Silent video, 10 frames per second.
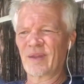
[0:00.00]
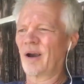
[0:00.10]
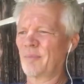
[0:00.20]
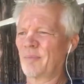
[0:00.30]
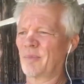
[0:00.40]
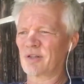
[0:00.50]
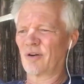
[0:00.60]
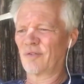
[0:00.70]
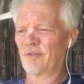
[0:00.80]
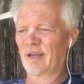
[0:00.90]
All right,
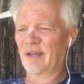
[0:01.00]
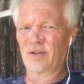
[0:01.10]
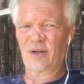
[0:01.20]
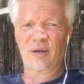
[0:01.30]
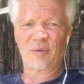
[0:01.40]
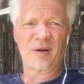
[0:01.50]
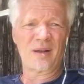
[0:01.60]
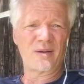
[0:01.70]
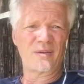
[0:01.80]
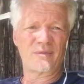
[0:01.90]
much love. I can talk
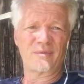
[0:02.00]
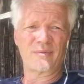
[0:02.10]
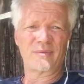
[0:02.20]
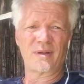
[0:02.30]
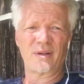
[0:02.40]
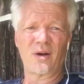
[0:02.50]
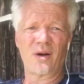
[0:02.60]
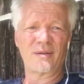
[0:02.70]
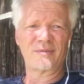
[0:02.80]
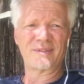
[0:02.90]
about it a
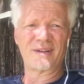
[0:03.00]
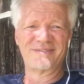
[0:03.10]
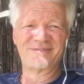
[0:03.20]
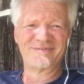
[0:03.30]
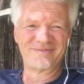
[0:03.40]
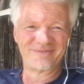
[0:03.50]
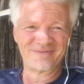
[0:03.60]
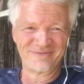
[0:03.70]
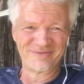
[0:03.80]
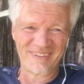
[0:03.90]
lot,
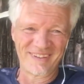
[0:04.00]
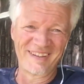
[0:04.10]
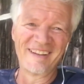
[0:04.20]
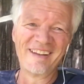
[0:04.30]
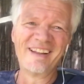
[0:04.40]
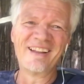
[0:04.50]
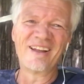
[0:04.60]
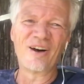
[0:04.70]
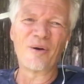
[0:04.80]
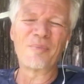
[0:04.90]
but
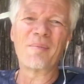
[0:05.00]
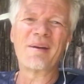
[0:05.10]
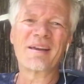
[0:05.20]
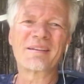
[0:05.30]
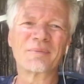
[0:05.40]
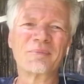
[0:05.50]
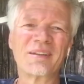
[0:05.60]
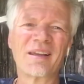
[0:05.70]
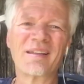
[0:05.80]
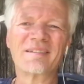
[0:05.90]
hope that makes some
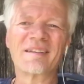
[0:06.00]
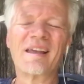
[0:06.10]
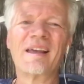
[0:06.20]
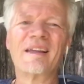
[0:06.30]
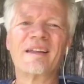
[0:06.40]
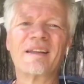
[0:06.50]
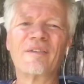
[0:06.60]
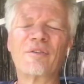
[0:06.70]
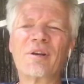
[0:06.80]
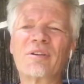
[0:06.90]
sense.
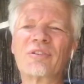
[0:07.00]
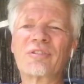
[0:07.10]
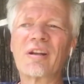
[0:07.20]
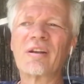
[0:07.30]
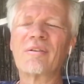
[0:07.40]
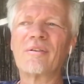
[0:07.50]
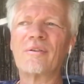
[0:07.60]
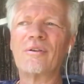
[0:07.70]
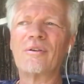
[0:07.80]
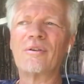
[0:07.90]
If you're interested in
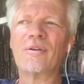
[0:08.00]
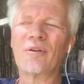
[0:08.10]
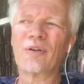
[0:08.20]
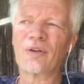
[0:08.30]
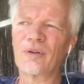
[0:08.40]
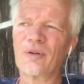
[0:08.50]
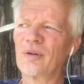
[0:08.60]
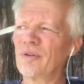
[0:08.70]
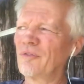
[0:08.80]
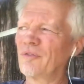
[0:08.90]

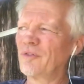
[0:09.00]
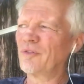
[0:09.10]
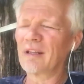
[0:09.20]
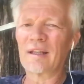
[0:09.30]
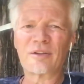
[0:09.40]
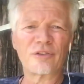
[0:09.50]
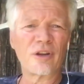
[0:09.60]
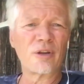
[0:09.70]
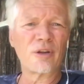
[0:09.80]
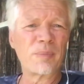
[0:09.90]
feeling that
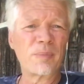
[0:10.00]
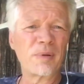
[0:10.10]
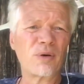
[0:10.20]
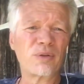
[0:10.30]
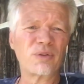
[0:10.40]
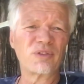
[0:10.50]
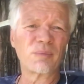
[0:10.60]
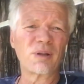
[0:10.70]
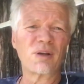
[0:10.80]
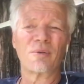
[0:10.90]
there's other people going through
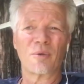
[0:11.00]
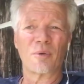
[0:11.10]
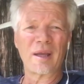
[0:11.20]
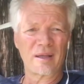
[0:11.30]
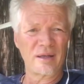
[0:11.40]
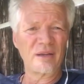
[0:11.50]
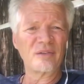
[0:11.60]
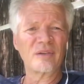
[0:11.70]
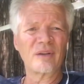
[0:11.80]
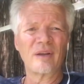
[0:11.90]
similar
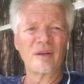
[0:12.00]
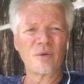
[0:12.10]
awakenings,